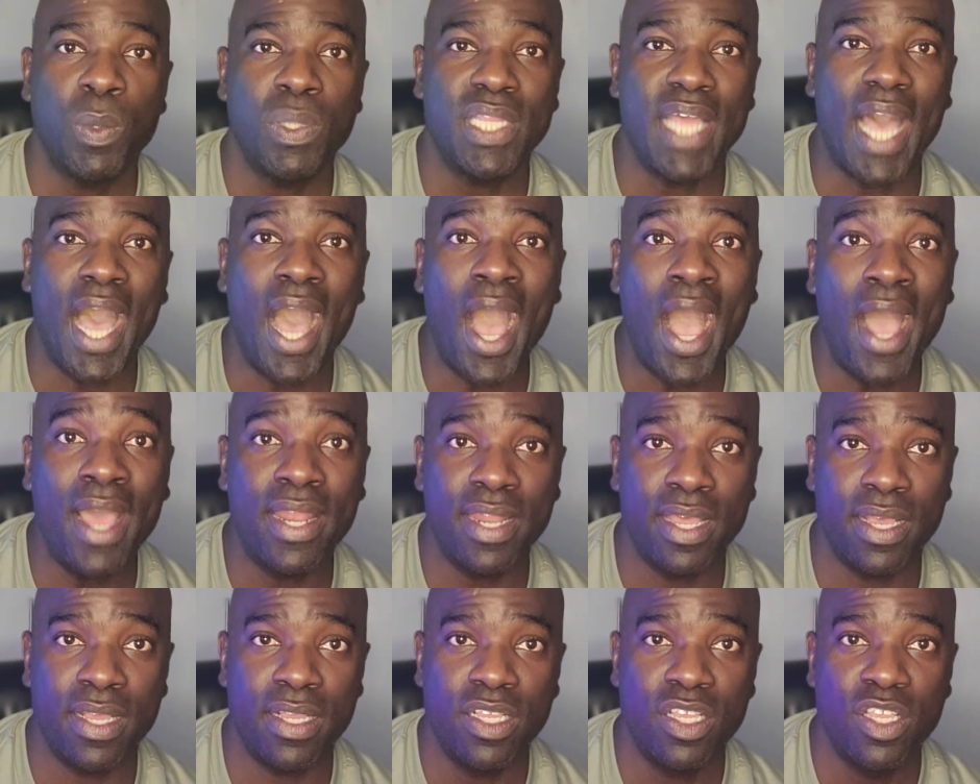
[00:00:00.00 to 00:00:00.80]

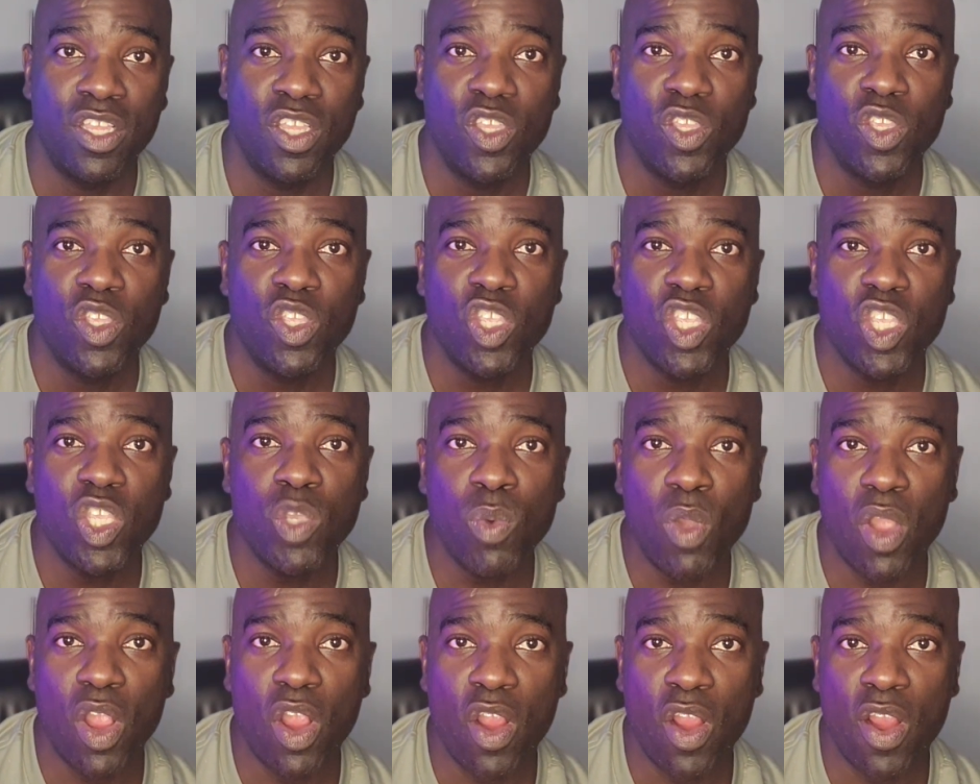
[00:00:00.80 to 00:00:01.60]
ANA, you
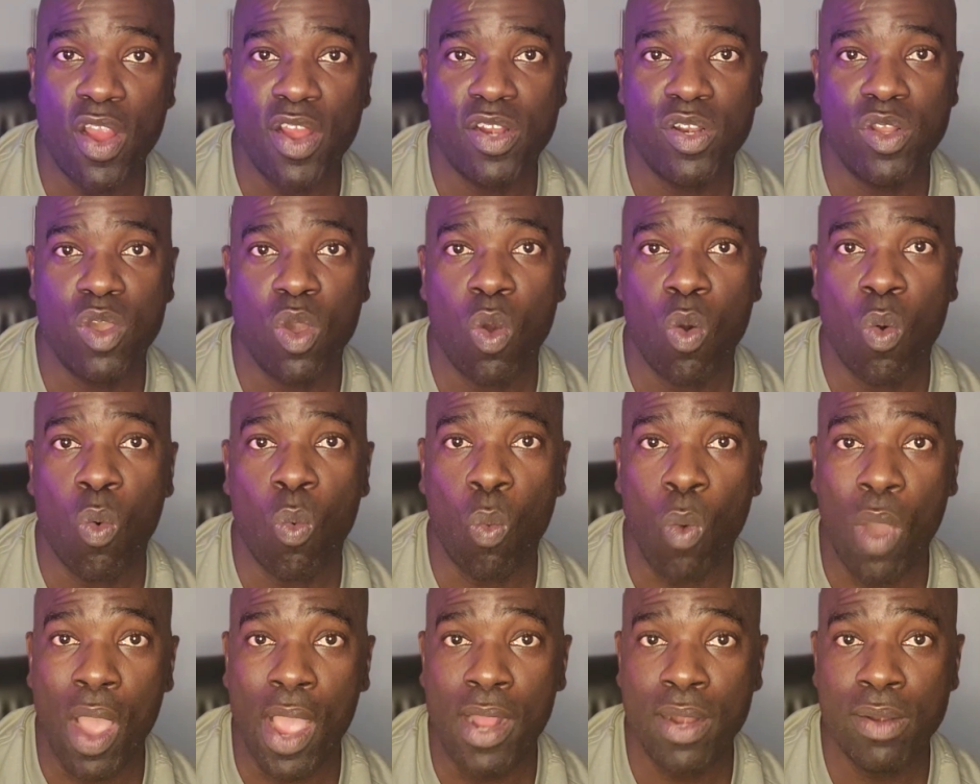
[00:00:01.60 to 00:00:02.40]
will earn
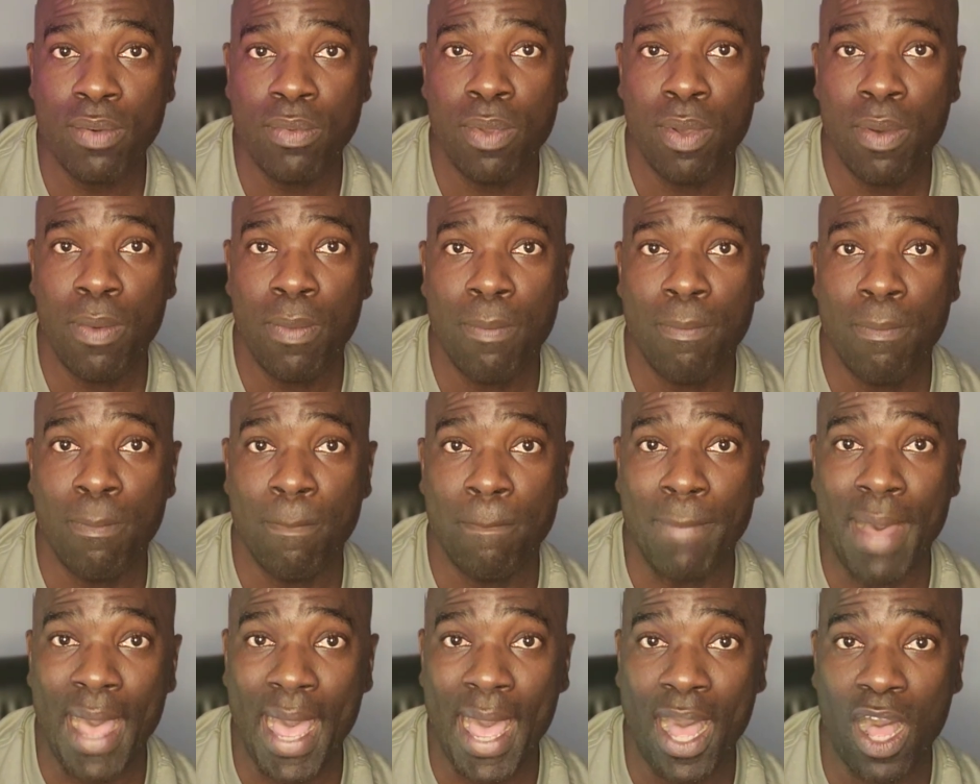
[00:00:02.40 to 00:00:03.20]
1
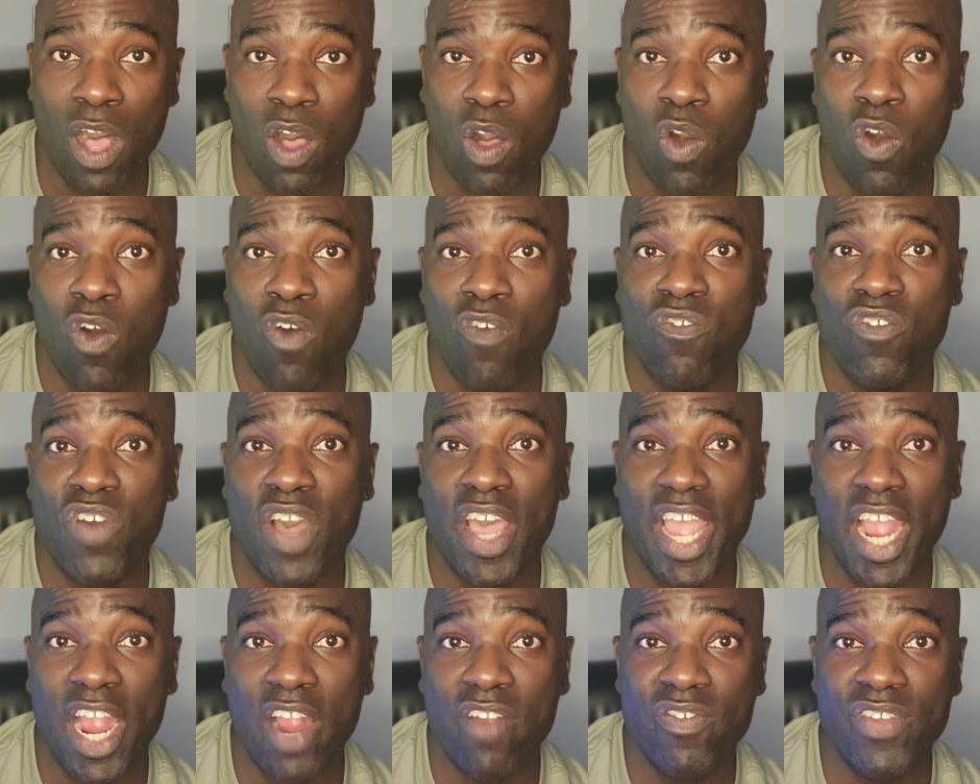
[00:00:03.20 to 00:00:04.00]
mile for
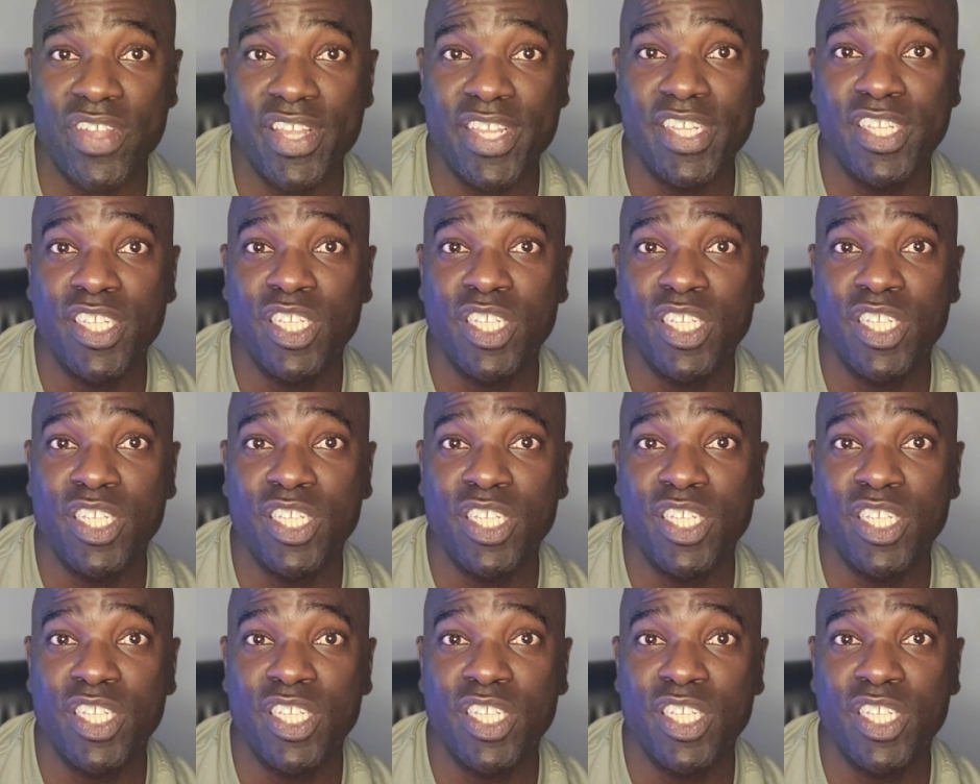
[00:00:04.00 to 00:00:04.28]
every